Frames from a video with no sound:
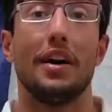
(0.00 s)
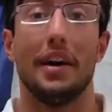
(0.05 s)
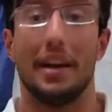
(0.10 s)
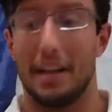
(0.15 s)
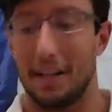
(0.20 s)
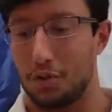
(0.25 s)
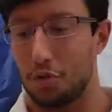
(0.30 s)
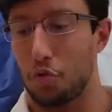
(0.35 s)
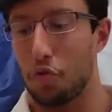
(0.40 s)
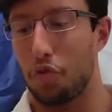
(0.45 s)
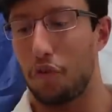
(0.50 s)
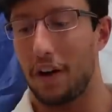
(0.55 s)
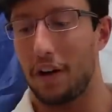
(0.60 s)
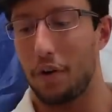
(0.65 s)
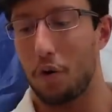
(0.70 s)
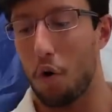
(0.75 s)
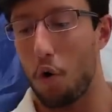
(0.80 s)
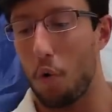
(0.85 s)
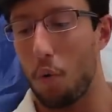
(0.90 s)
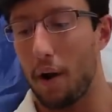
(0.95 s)
It is to
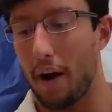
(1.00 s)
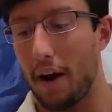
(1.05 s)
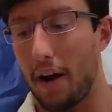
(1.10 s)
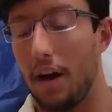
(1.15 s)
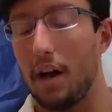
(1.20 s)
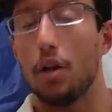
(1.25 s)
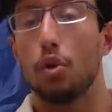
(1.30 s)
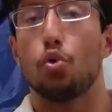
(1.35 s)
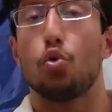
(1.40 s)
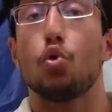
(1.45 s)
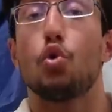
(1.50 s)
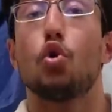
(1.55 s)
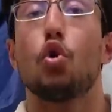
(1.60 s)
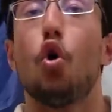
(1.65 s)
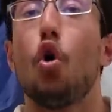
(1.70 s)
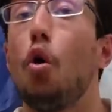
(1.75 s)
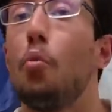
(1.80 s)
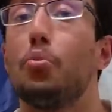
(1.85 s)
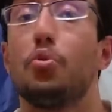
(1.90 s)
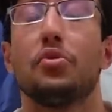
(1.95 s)
find a way to
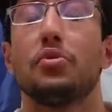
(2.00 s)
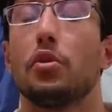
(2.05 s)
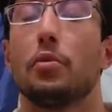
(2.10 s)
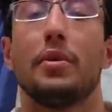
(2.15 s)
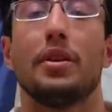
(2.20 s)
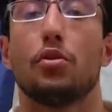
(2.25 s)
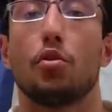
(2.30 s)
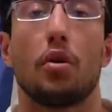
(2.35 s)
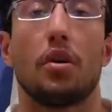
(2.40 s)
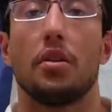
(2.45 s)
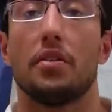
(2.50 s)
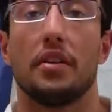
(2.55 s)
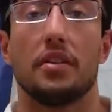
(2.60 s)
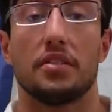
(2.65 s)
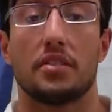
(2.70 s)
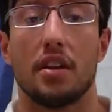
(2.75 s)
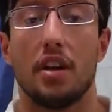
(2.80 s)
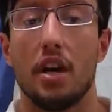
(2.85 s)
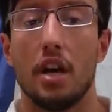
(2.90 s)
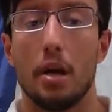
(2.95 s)
cope with the mental
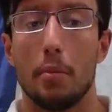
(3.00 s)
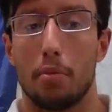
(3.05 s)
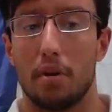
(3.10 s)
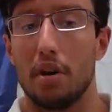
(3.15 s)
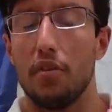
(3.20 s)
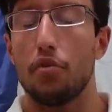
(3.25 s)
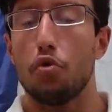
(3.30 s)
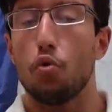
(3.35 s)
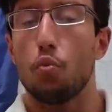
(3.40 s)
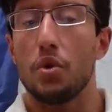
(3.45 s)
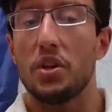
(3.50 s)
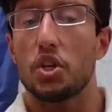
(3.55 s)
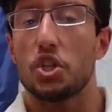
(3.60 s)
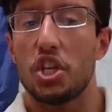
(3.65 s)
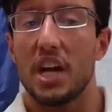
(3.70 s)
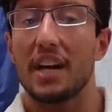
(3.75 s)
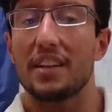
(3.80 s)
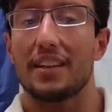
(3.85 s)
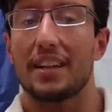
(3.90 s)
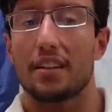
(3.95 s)
illness. But if you
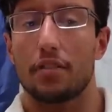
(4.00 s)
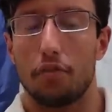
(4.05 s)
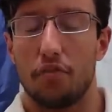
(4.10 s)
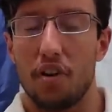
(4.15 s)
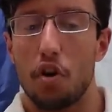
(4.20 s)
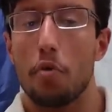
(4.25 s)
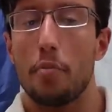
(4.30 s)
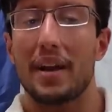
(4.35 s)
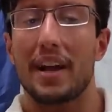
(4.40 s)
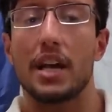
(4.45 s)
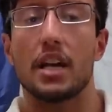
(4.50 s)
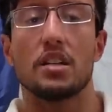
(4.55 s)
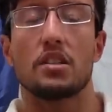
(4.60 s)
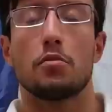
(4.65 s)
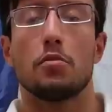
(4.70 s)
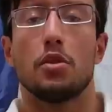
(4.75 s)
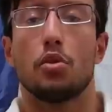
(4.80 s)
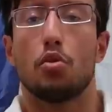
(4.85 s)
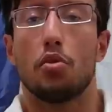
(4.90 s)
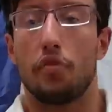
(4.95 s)
reject that very
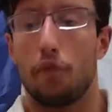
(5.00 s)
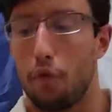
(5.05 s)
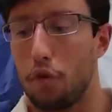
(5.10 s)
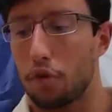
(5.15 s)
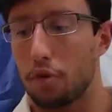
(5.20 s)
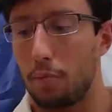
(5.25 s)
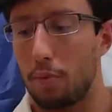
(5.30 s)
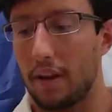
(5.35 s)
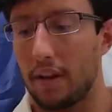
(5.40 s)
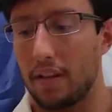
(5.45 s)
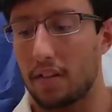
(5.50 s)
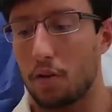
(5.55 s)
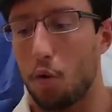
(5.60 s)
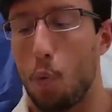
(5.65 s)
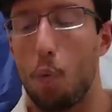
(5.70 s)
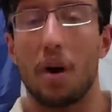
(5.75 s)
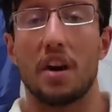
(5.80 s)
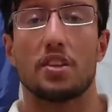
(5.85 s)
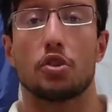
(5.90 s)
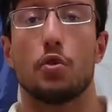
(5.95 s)
mechanism in the first place,
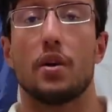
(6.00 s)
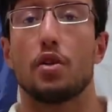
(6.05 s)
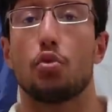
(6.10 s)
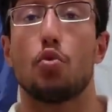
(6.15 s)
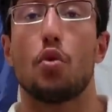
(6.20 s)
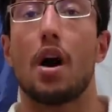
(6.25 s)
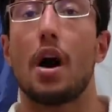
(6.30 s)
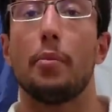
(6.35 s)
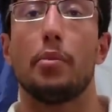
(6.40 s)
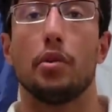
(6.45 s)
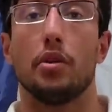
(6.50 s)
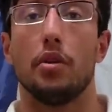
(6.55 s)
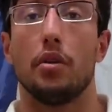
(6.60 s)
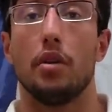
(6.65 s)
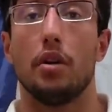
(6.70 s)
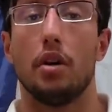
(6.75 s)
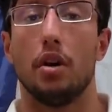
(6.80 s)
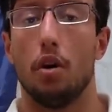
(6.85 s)
what is going to happen?